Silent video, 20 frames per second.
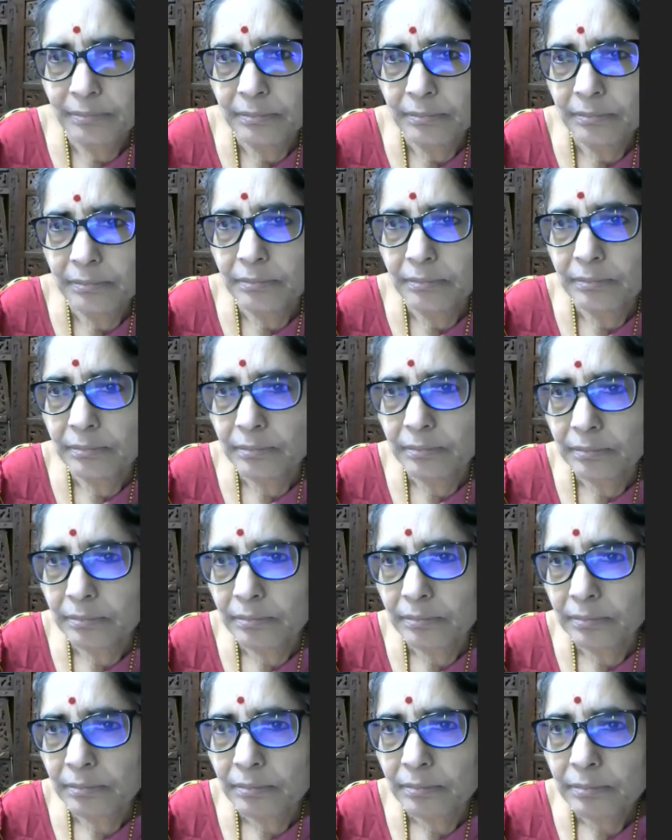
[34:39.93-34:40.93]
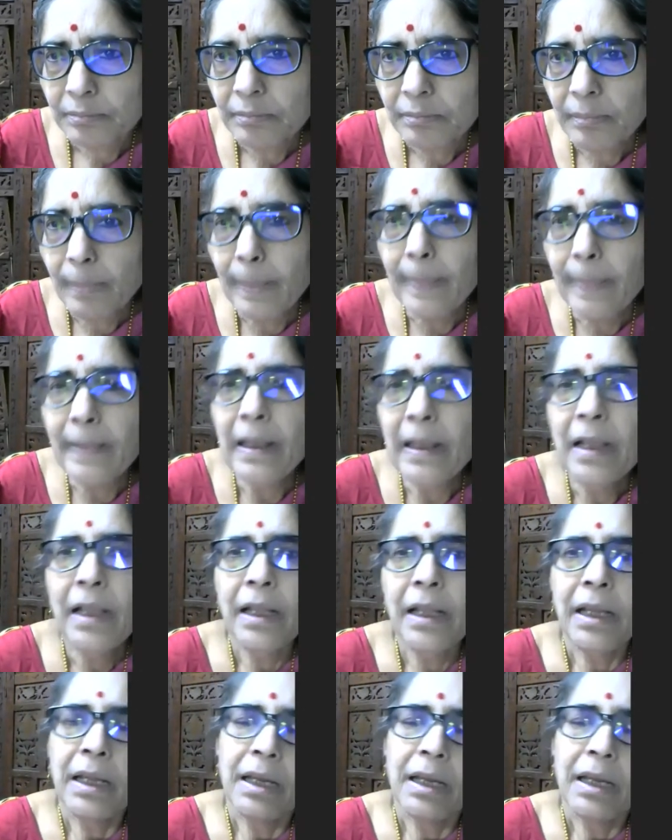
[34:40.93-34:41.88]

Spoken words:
Nobody speaks.